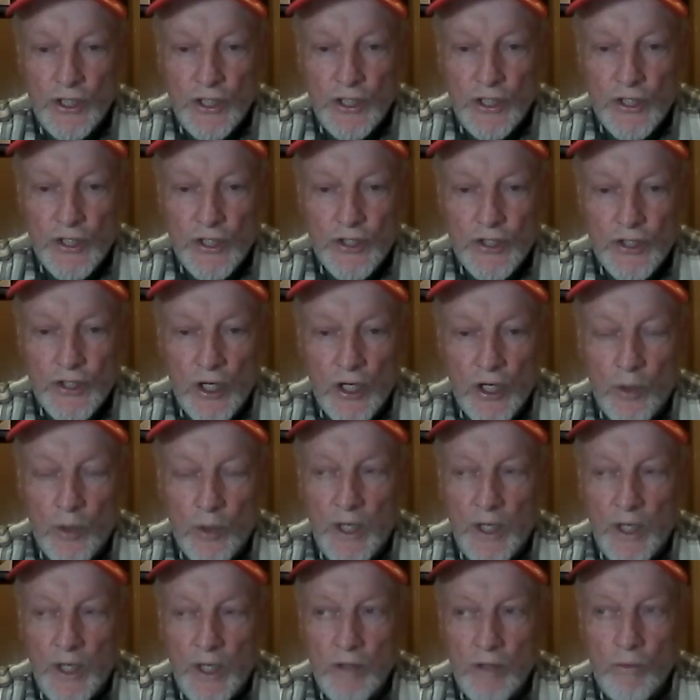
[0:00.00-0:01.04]
So
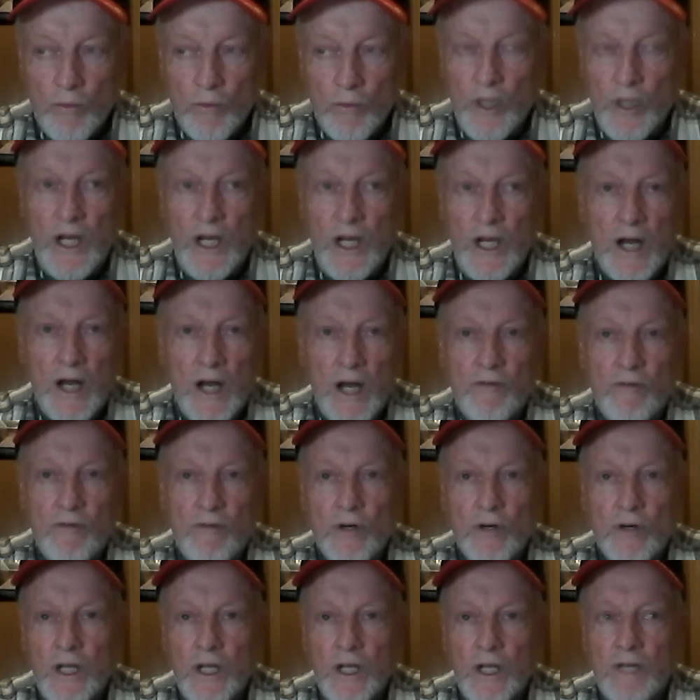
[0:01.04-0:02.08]
we we
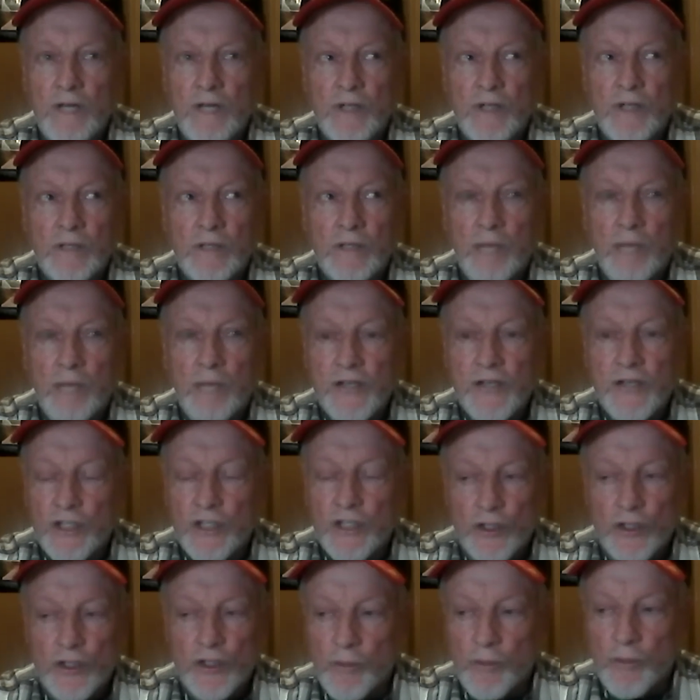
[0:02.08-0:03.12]
never even my
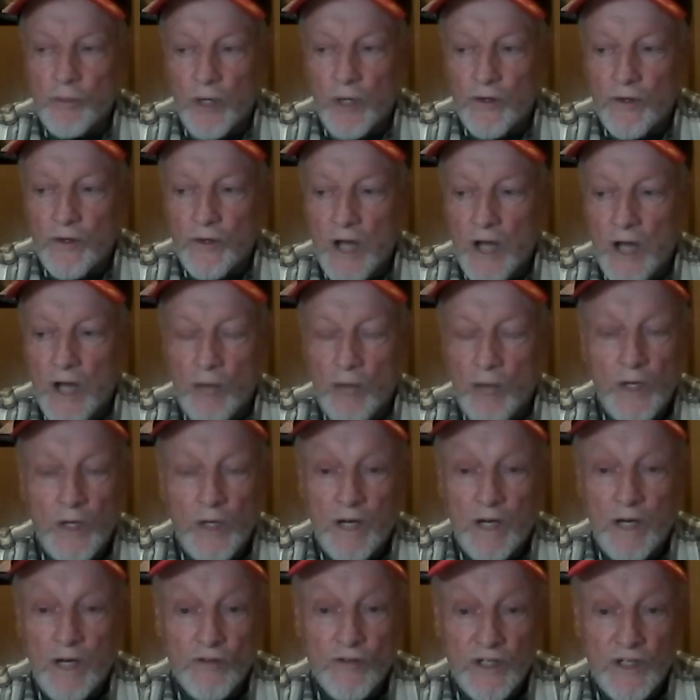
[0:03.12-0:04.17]
sister, brother, and I we
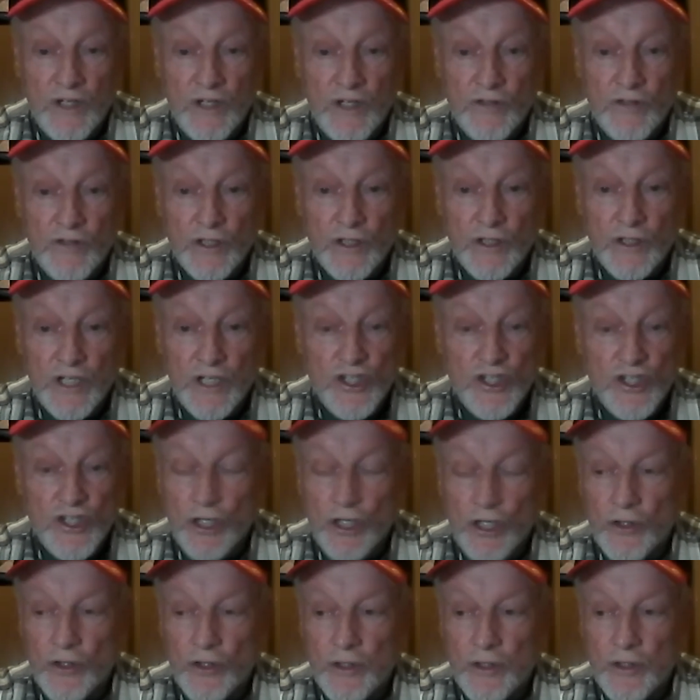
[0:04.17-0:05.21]
never even
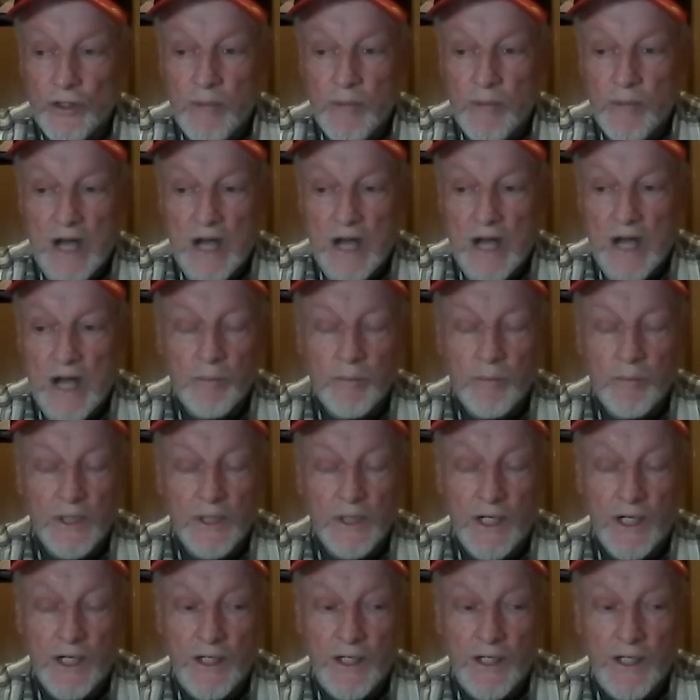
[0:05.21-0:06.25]
considered the
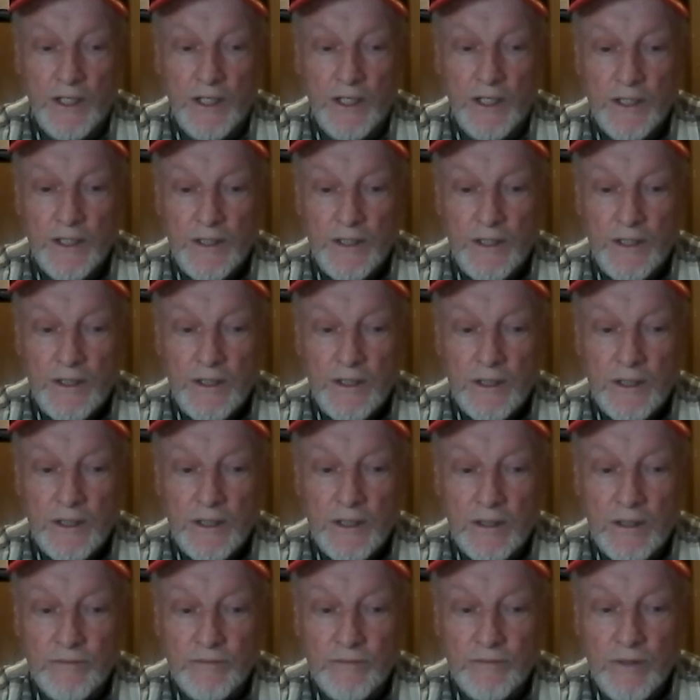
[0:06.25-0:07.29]
possibility
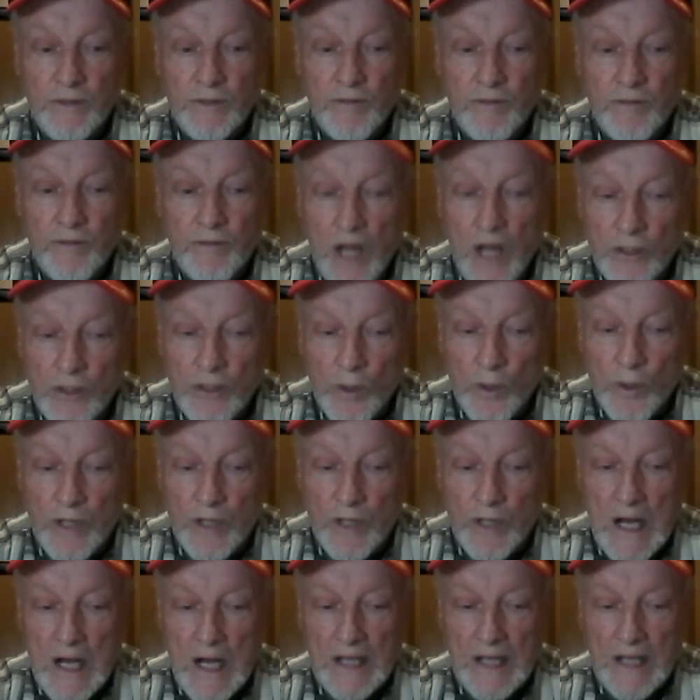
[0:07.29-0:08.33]
of, of not going
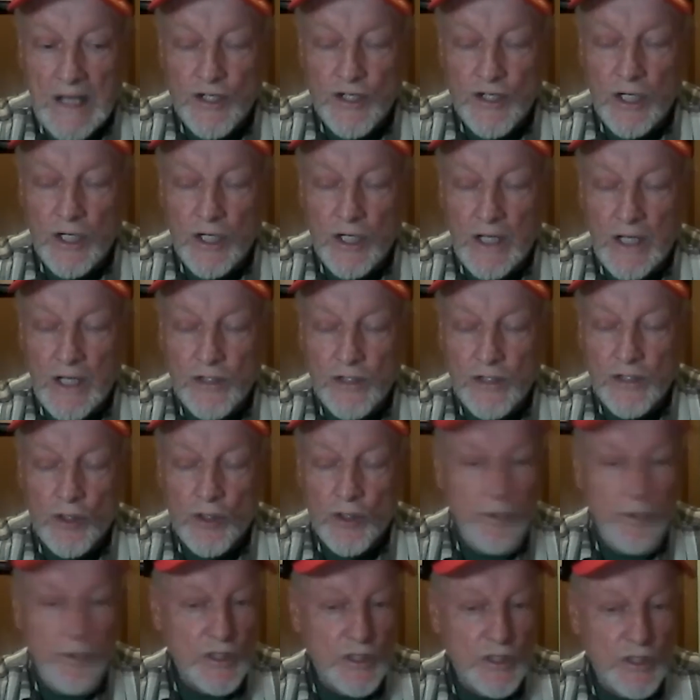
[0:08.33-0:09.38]
to college, and, and it's so
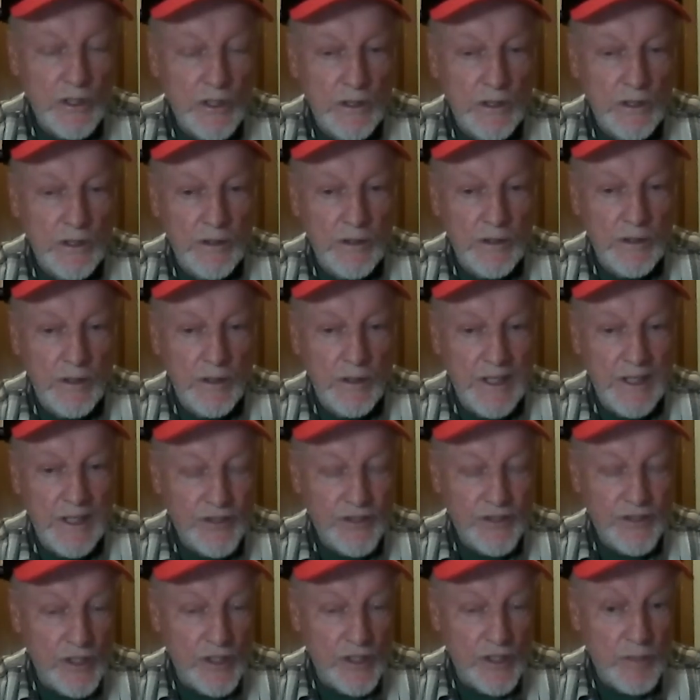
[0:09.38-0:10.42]
much
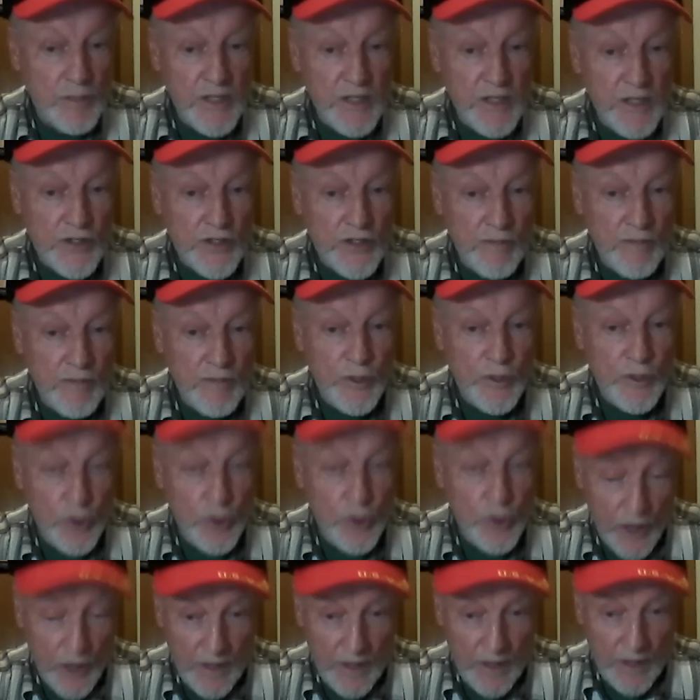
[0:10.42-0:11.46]
less expensive when you
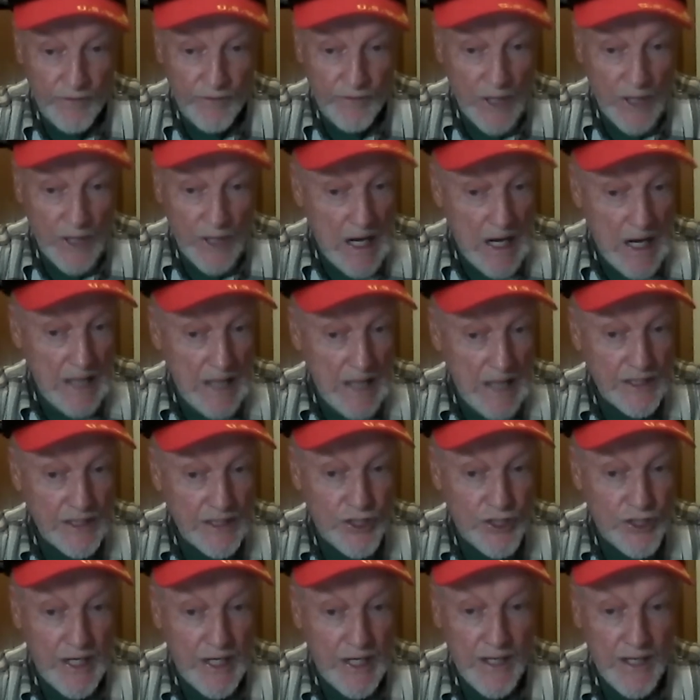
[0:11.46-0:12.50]
live in the
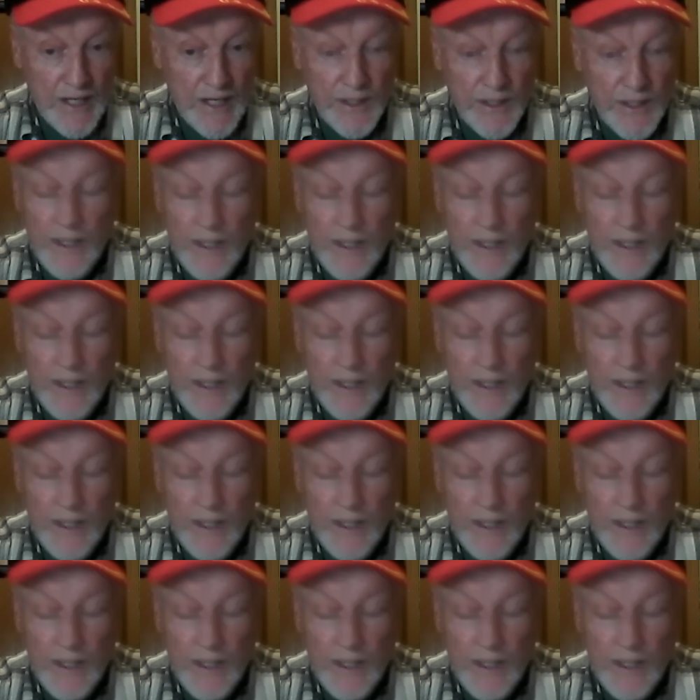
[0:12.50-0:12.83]
college town